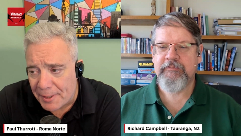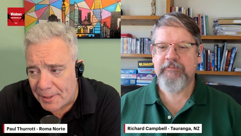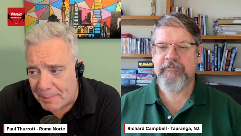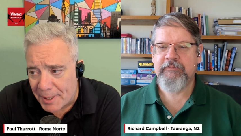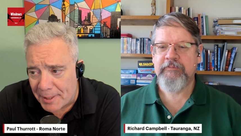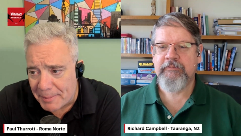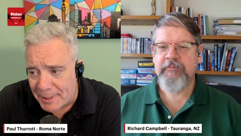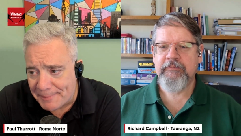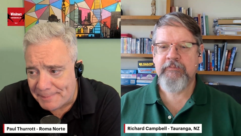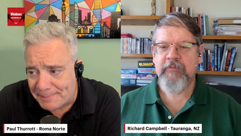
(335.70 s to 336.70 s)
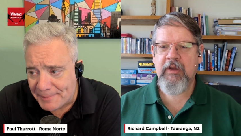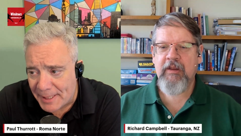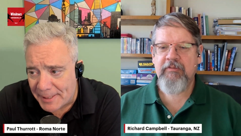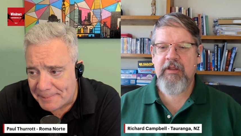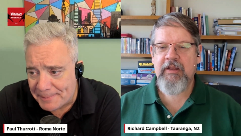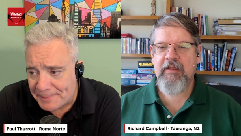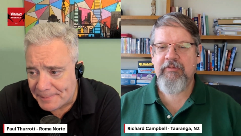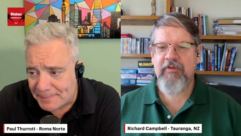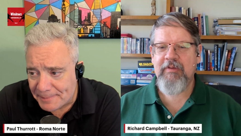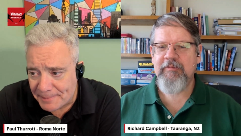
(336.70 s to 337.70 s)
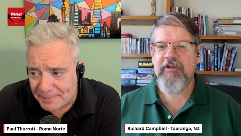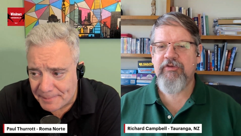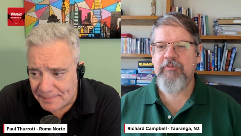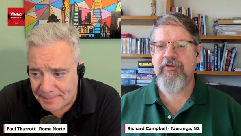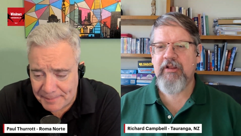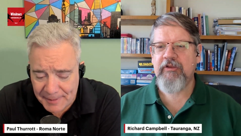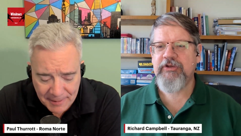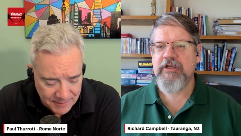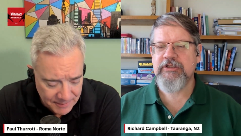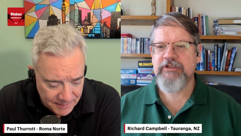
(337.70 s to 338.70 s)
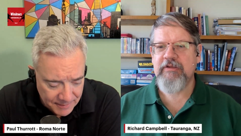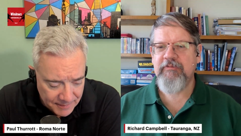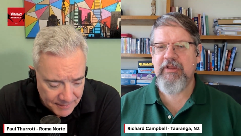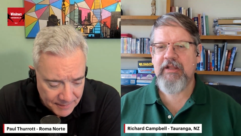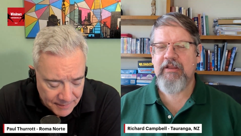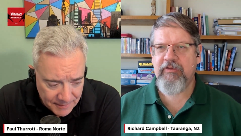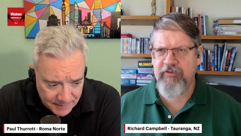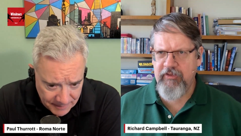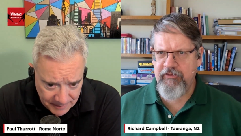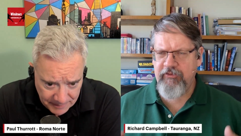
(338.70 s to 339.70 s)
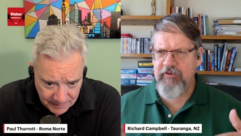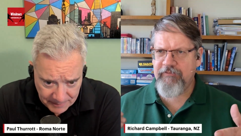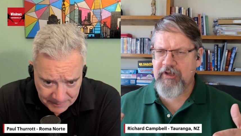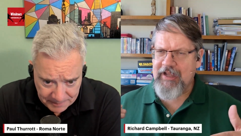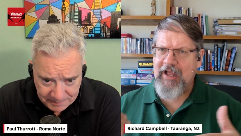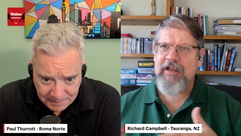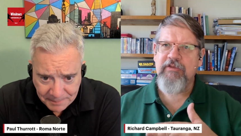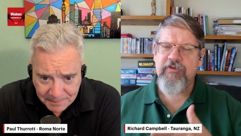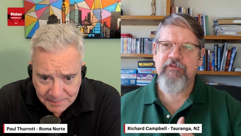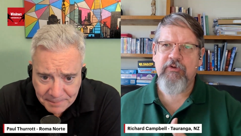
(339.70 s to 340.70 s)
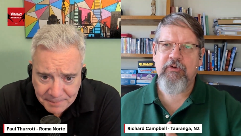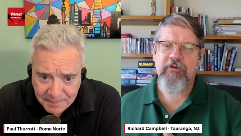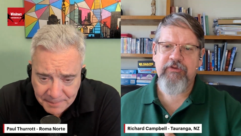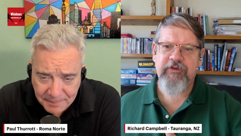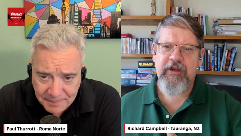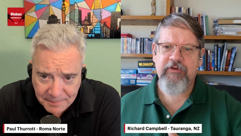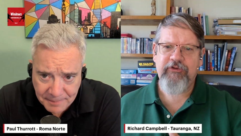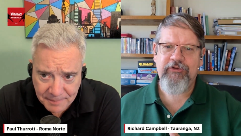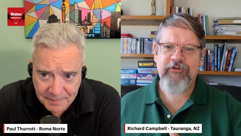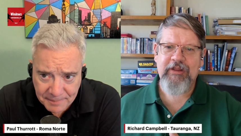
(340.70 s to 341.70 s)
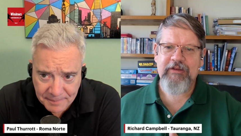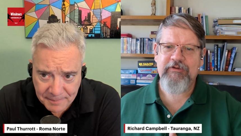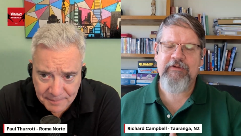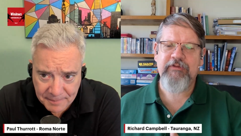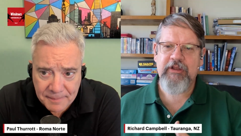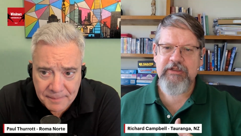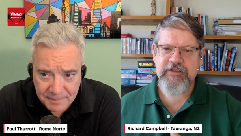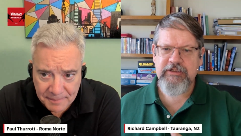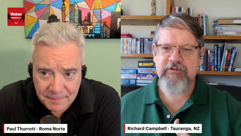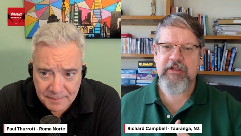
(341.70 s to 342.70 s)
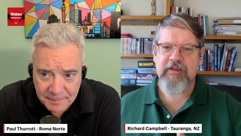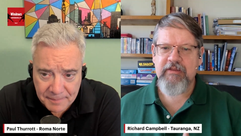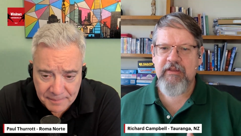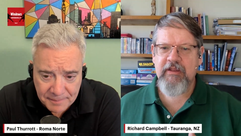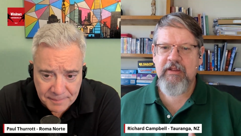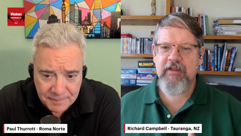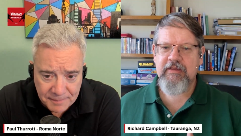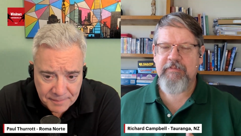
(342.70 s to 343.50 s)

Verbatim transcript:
Speaker 1: the better, but okay. I mean, there's some subtle changes. They like the two different kinds of cores in X2. Like they're definitely doing some